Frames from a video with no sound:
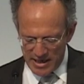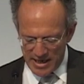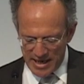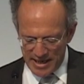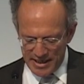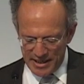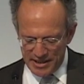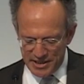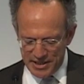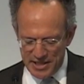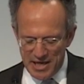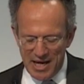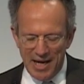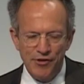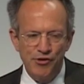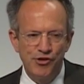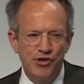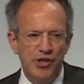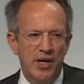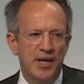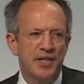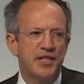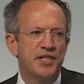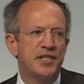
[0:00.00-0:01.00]
And it's not
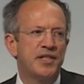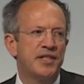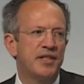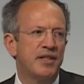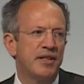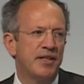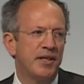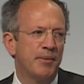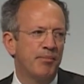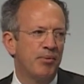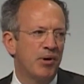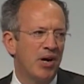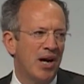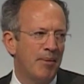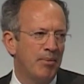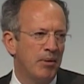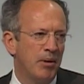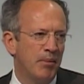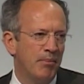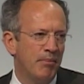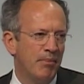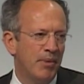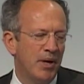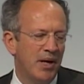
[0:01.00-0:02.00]
just the
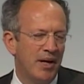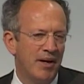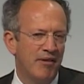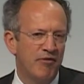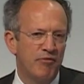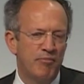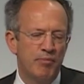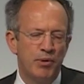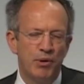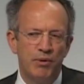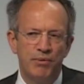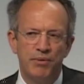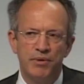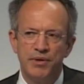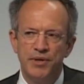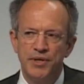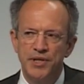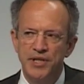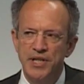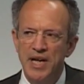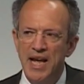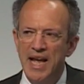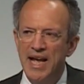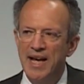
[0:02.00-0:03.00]
problem of
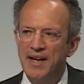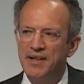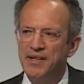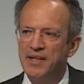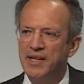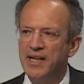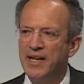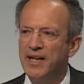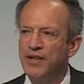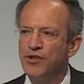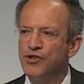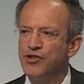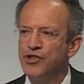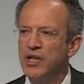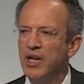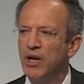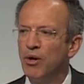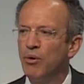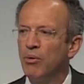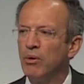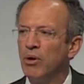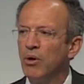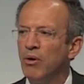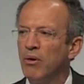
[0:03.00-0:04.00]
Putin's
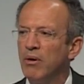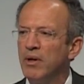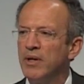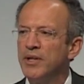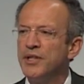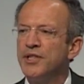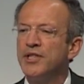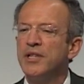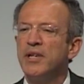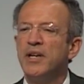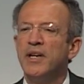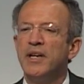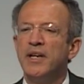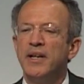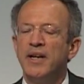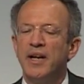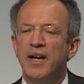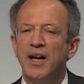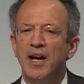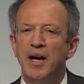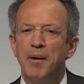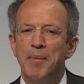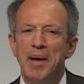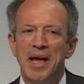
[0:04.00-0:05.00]
anti-NGO laws
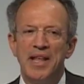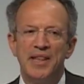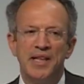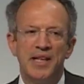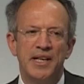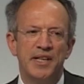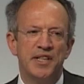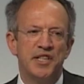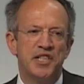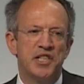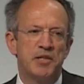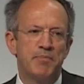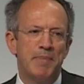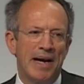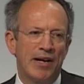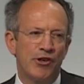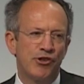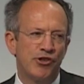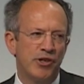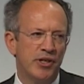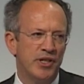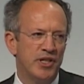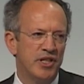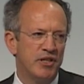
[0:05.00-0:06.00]
and the
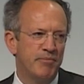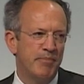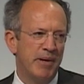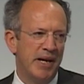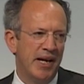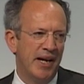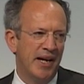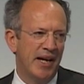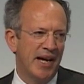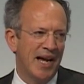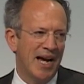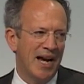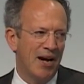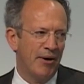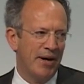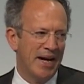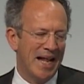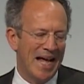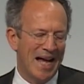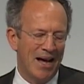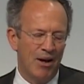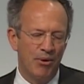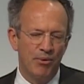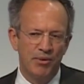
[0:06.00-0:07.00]
inspections being
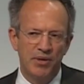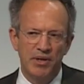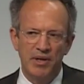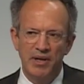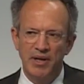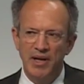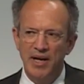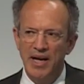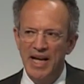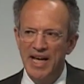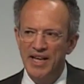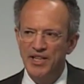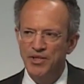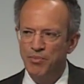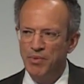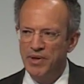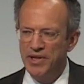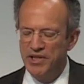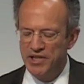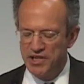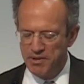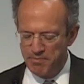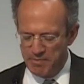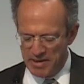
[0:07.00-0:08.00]
carried out as
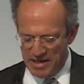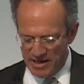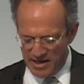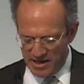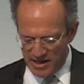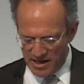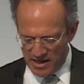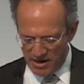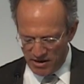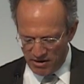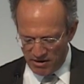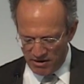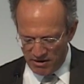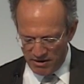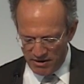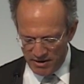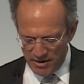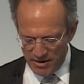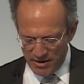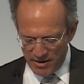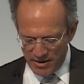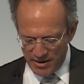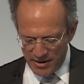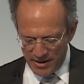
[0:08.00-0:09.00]
we speak here
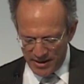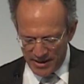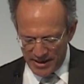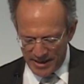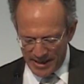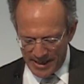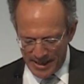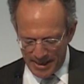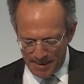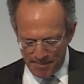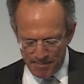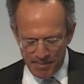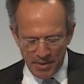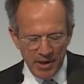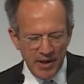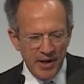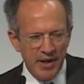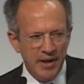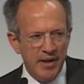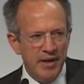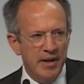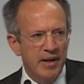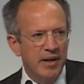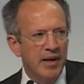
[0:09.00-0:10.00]

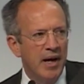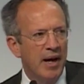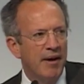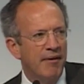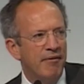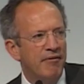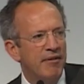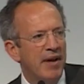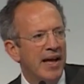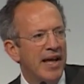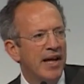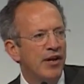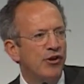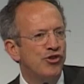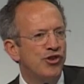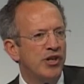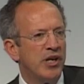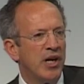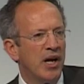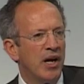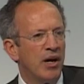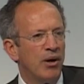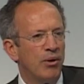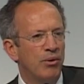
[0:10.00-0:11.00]
of
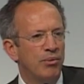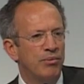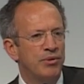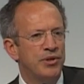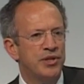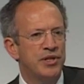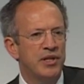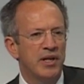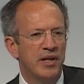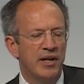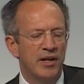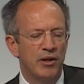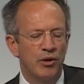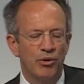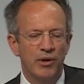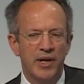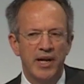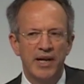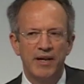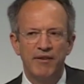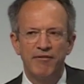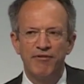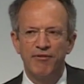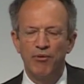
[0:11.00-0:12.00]
NGOs
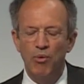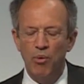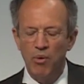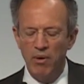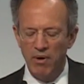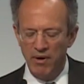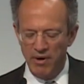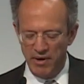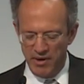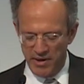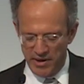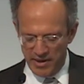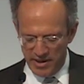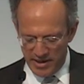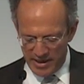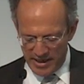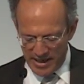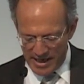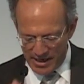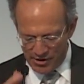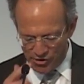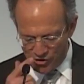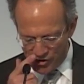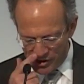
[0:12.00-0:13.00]
looking for
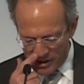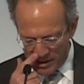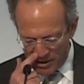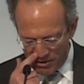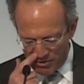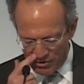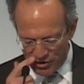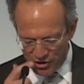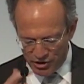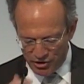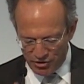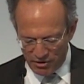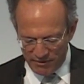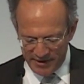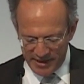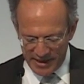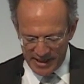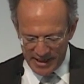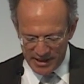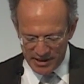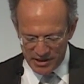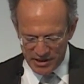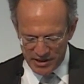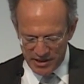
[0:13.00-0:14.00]
NGOs
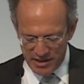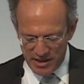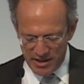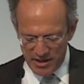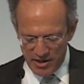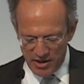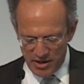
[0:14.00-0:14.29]
serving as